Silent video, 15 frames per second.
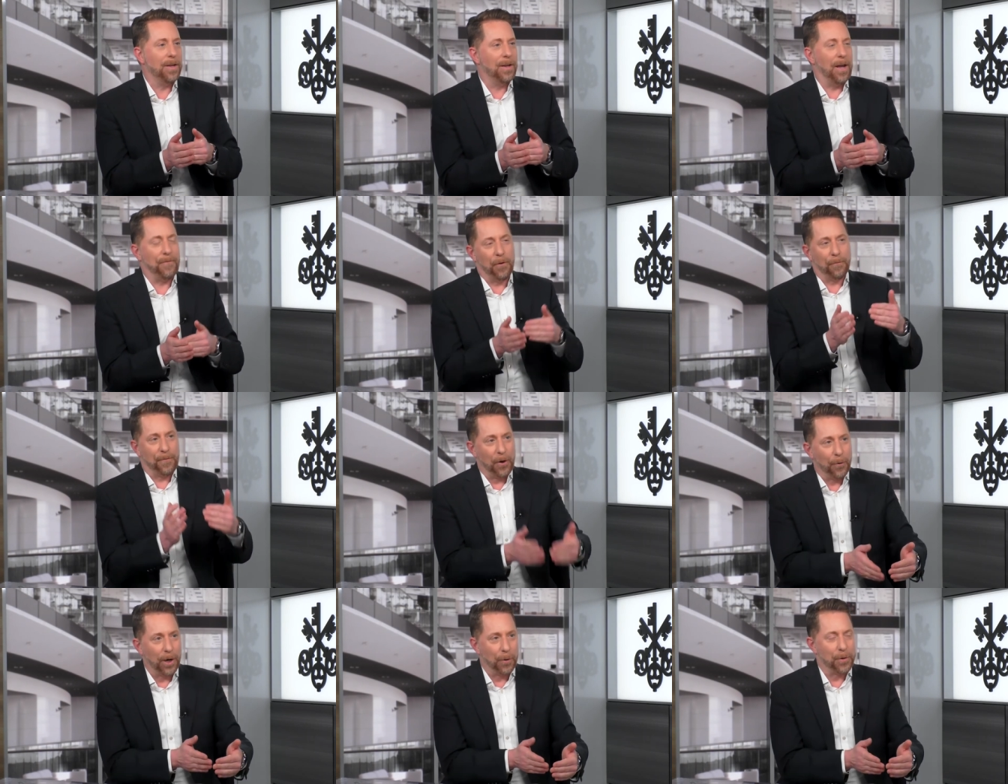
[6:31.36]
If you're
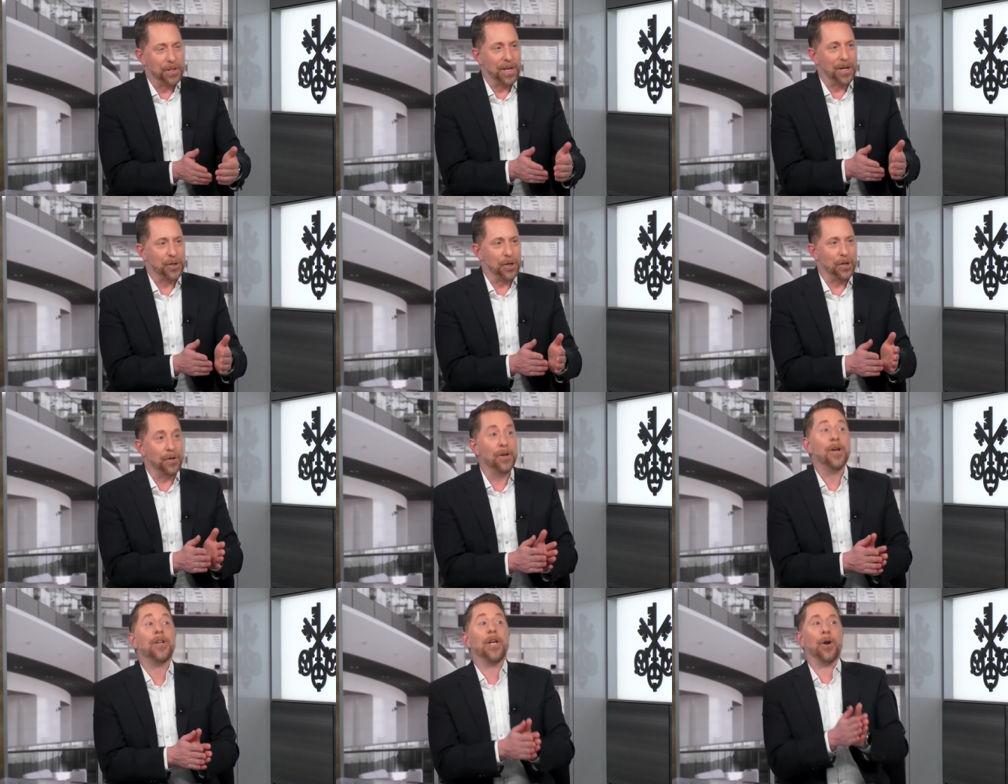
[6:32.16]
fearing a
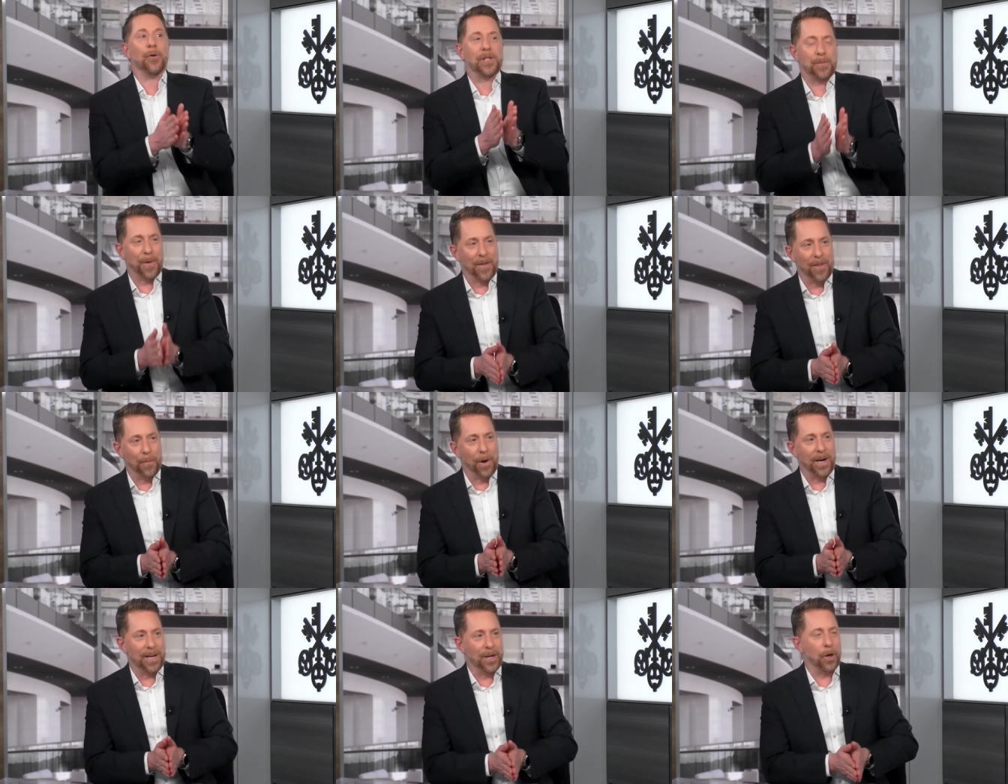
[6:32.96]
recession, you don't spend the
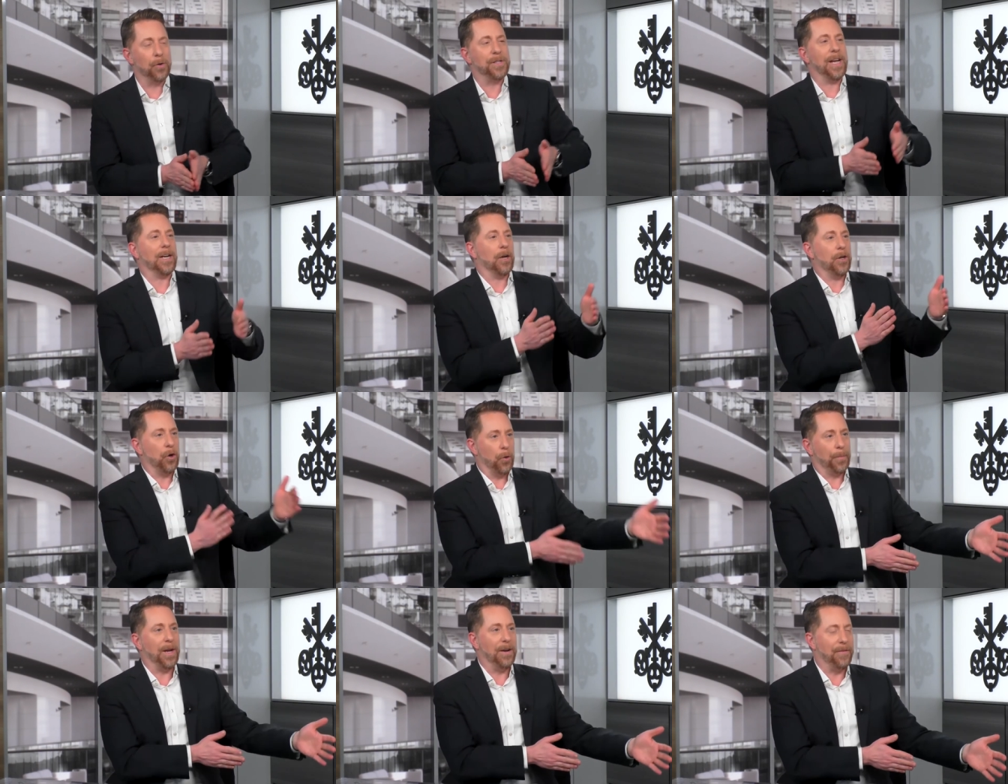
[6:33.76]
money to go take a
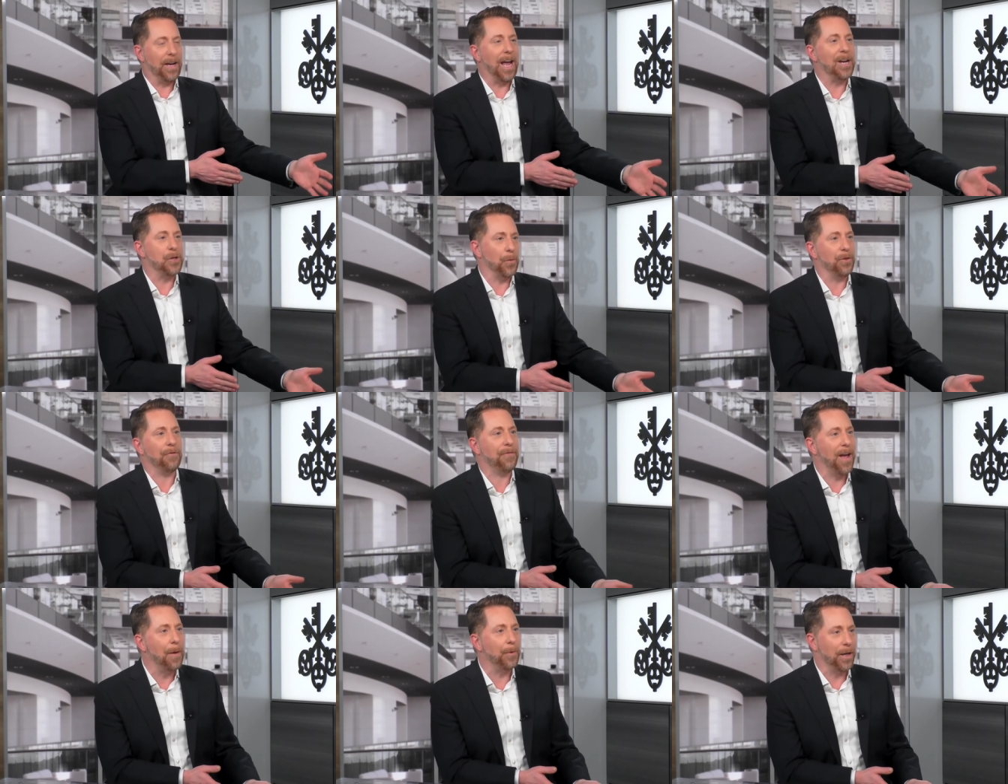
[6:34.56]
European vacation with your
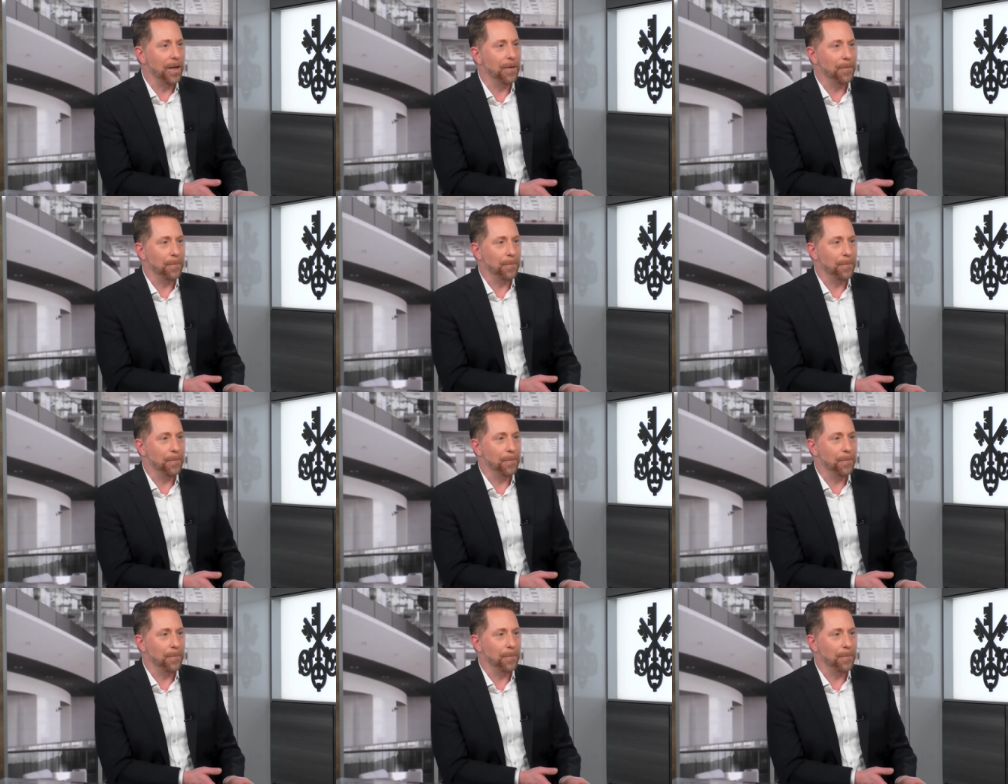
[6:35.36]
family.